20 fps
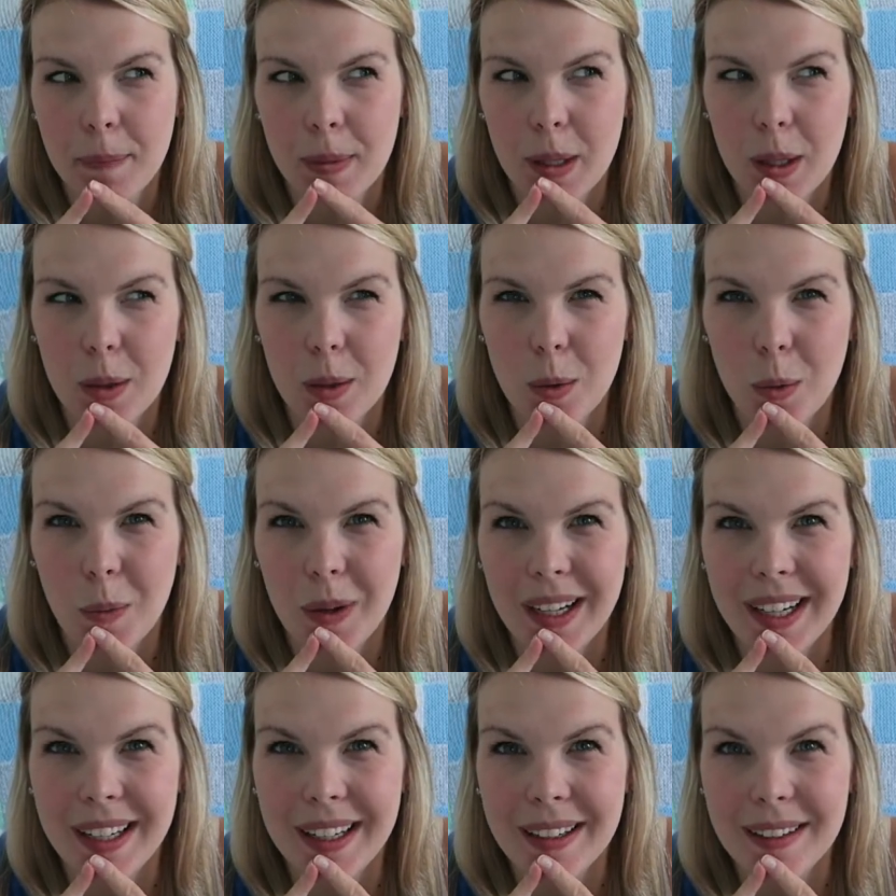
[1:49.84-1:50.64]
the
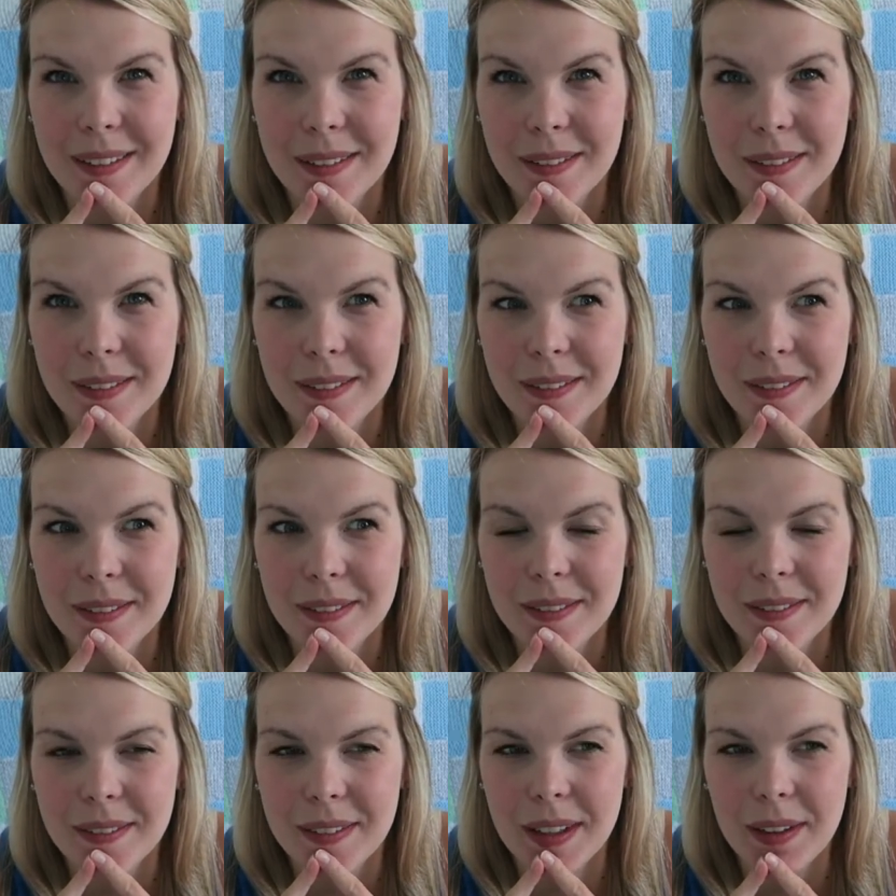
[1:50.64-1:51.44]

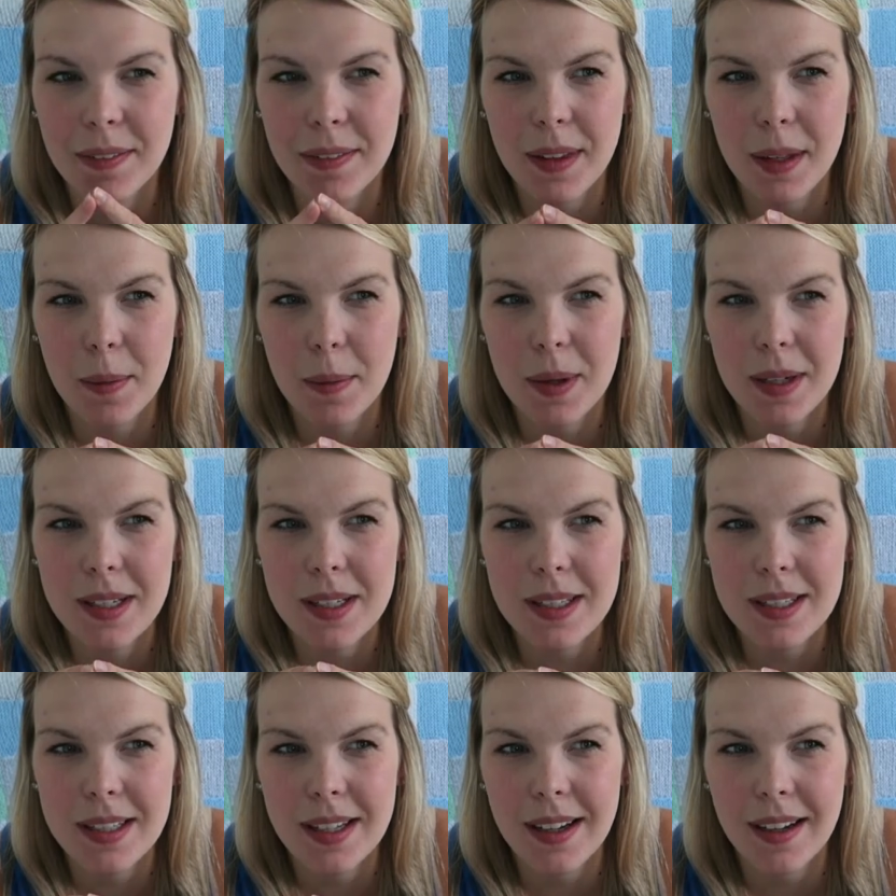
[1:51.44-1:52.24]
25th, I want
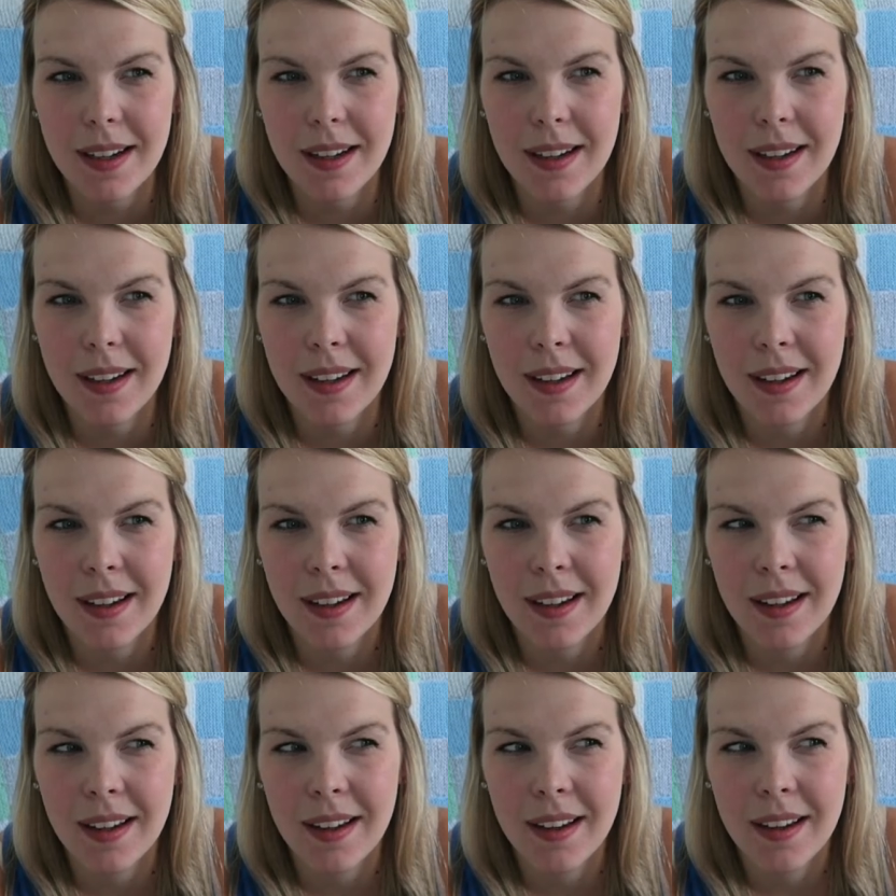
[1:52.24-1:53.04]
to say.
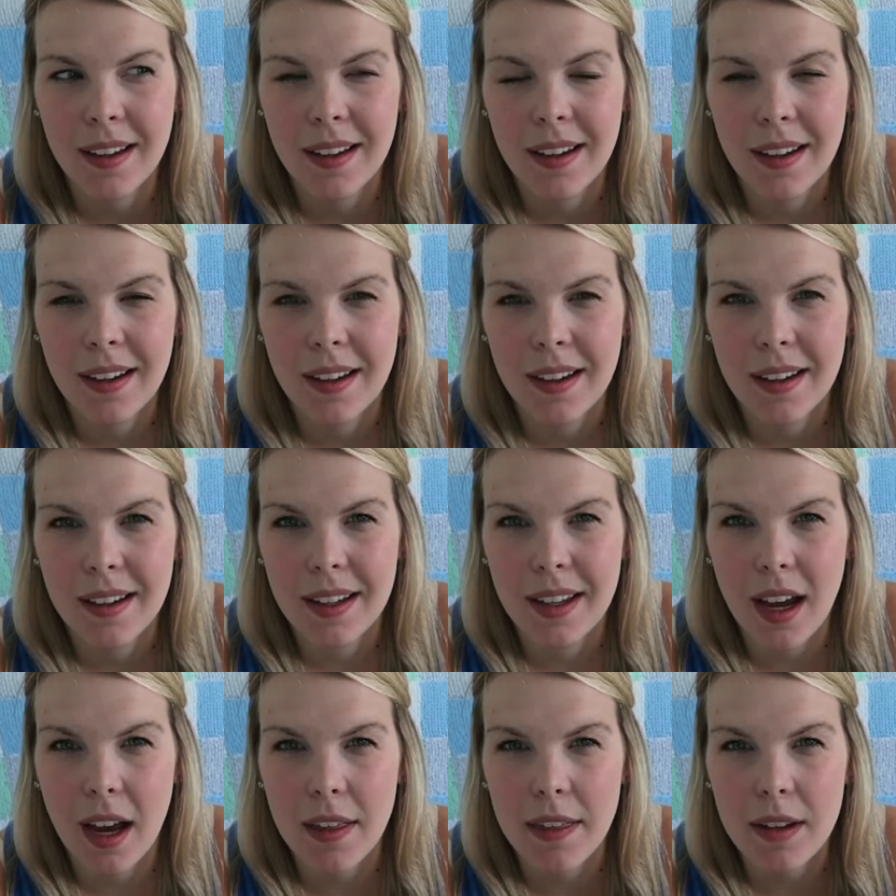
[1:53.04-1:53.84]

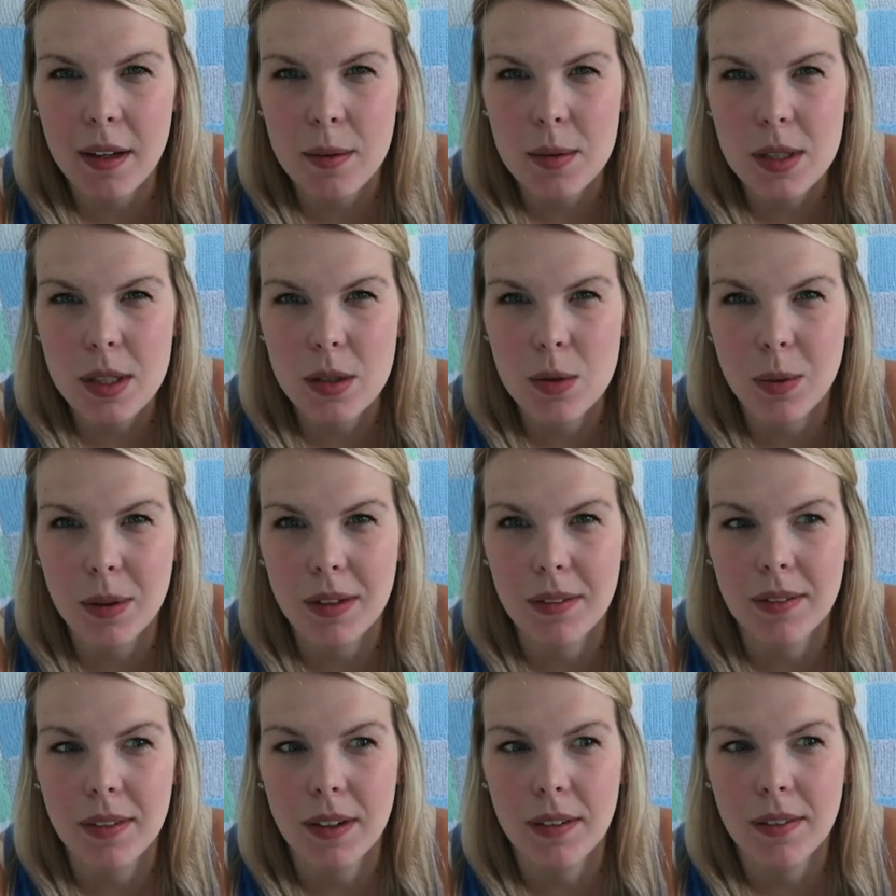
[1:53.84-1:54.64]
Yeah, I think it was the
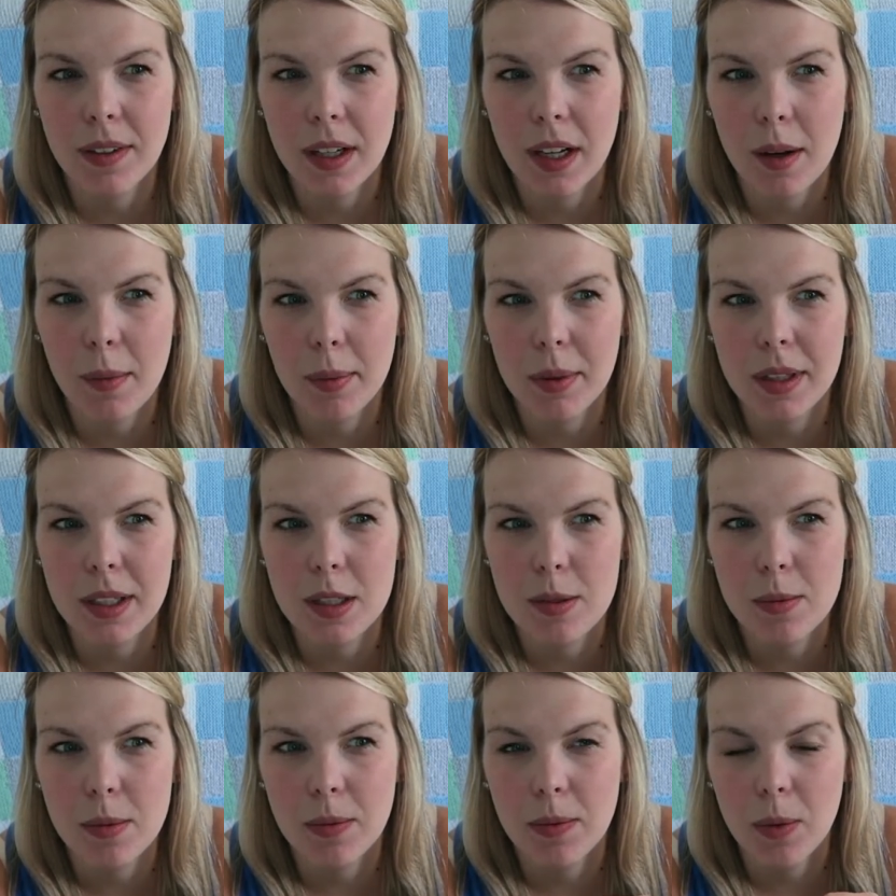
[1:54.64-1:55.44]
25th, a couple
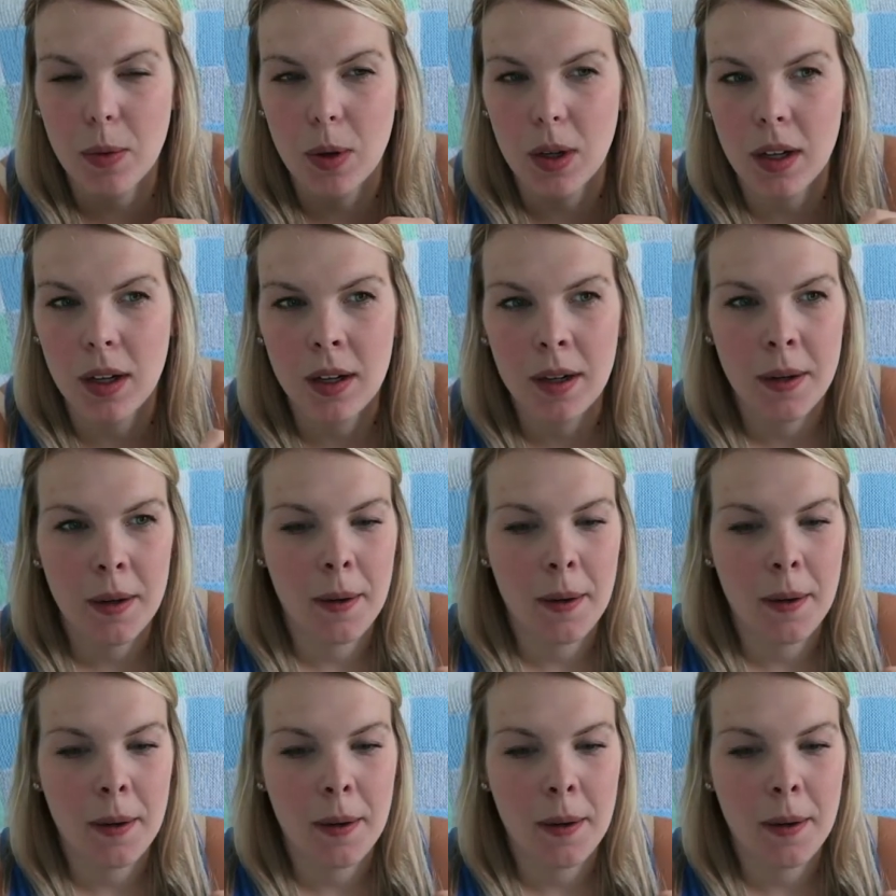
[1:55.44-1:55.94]
days before